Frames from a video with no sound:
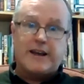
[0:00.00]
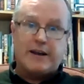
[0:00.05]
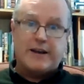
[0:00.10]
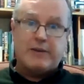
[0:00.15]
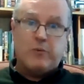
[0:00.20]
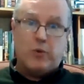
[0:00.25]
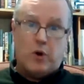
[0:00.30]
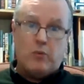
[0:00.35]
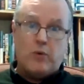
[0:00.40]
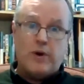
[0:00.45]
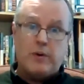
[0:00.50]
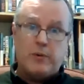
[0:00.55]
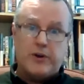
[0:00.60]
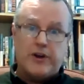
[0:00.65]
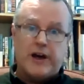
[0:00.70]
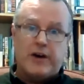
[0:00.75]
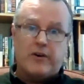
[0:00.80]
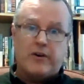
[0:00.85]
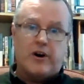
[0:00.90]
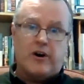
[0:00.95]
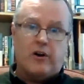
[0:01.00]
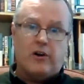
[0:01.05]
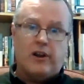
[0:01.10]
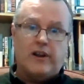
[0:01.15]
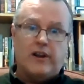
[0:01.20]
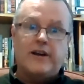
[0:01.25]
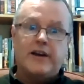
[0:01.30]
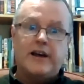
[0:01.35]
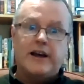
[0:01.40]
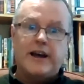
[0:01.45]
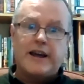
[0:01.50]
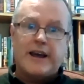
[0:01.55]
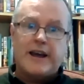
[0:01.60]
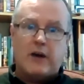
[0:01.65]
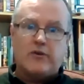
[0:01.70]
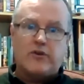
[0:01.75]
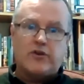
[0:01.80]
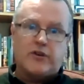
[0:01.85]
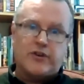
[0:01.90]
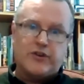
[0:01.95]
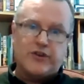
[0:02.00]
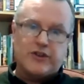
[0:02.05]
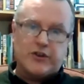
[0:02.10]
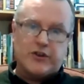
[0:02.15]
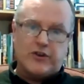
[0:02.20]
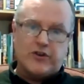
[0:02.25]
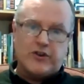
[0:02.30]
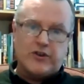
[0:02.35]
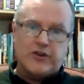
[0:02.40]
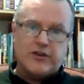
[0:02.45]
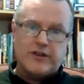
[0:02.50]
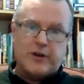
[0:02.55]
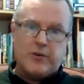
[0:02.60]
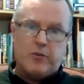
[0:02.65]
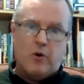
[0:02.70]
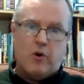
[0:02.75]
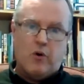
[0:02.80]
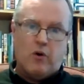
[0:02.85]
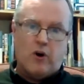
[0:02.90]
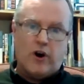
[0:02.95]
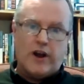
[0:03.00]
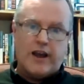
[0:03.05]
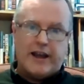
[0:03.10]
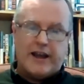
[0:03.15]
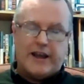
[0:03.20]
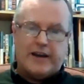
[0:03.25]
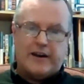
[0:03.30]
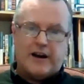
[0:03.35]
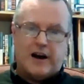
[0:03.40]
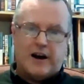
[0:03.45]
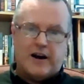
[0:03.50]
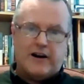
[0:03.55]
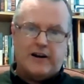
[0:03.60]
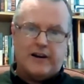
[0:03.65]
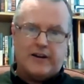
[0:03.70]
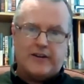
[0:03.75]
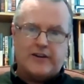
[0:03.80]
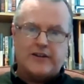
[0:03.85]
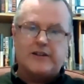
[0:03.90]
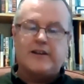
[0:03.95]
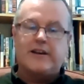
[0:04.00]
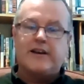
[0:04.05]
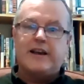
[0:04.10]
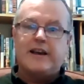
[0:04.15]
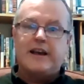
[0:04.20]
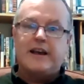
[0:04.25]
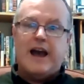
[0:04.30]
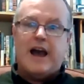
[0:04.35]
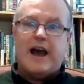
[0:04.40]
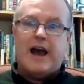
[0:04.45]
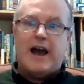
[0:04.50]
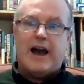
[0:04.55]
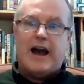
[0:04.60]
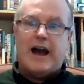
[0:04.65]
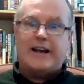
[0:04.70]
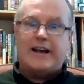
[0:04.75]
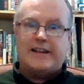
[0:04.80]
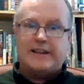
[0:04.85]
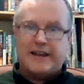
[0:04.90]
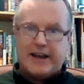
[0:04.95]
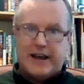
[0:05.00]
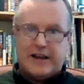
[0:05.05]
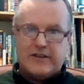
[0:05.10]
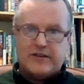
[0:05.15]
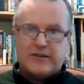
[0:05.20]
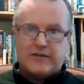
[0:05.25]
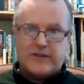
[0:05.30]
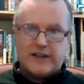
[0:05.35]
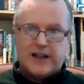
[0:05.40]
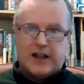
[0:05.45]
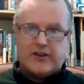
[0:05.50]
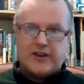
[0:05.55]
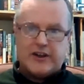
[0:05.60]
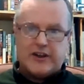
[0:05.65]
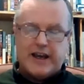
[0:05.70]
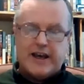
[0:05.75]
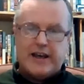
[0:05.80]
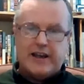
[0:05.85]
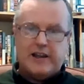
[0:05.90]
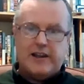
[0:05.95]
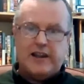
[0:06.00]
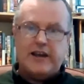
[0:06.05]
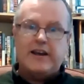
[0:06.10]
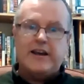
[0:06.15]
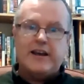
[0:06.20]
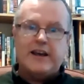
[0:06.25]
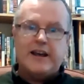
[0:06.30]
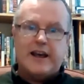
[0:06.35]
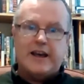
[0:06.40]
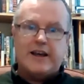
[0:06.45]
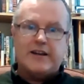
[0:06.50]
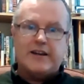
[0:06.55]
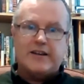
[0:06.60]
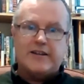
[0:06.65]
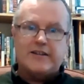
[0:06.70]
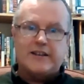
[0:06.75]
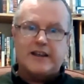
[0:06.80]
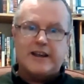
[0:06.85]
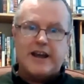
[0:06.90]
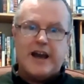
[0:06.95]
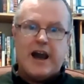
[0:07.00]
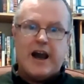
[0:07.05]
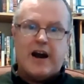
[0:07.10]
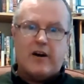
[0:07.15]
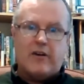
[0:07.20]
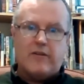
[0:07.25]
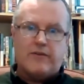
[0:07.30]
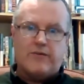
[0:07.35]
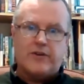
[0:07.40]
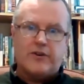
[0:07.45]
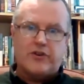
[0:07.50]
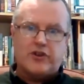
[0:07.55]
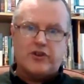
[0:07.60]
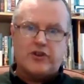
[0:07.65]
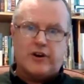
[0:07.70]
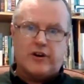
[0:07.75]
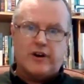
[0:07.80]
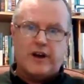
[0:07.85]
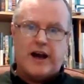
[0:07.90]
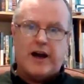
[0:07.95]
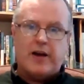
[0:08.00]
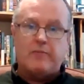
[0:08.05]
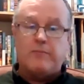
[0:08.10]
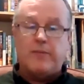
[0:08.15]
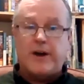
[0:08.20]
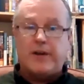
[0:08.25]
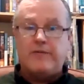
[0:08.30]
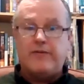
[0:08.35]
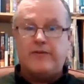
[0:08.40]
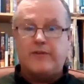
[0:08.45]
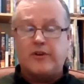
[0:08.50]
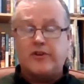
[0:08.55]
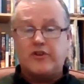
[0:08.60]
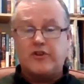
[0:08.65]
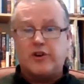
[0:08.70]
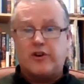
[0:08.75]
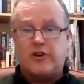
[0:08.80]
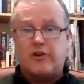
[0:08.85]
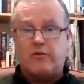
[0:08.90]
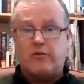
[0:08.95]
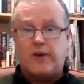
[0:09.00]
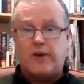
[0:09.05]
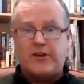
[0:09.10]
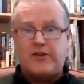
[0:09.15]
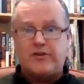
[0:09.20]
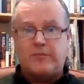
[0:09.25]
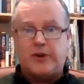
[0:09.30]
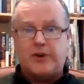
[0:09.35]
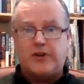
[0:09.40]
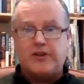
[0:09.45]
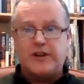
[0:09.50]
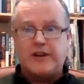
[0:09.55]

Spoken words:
what we would now call counterinsurgency war in Ireland. And in the case of Selton Hill, it is the Herefordshire and Bedfordshire Regiment